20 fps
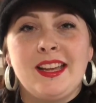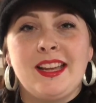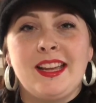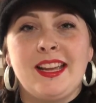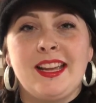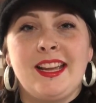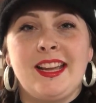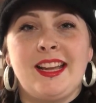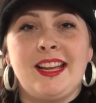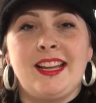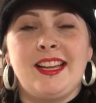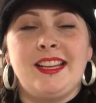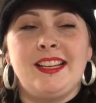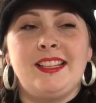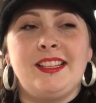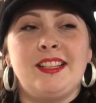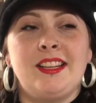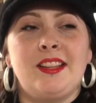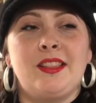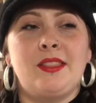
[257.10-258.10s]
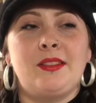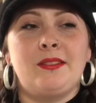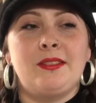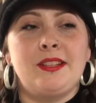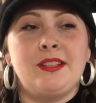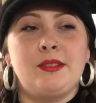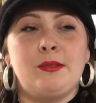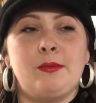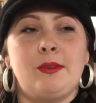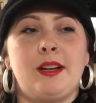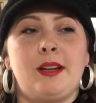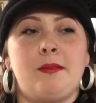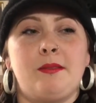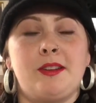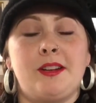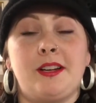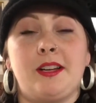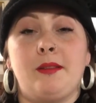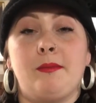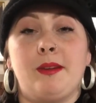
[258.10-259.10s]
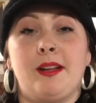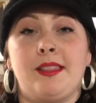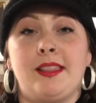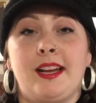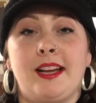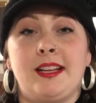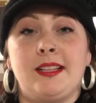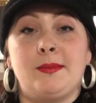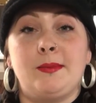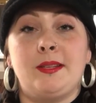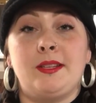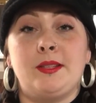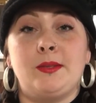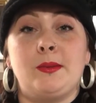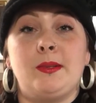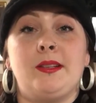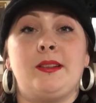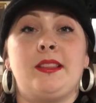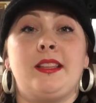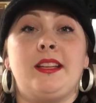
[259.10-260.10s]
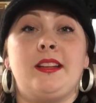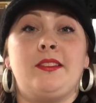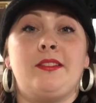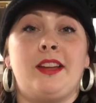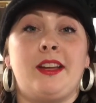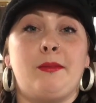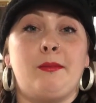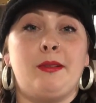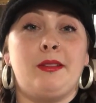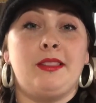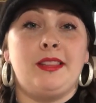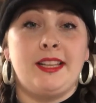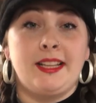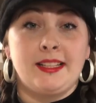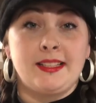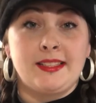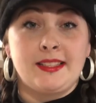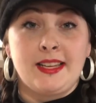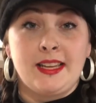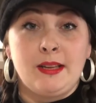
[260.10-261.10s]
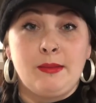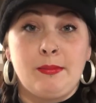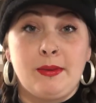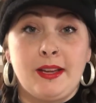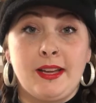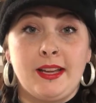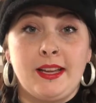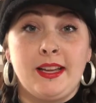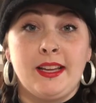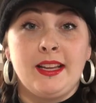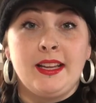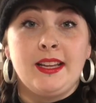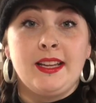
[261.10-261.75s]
And the reason why I'm talking about that is because when you're thinking of edible landscaping,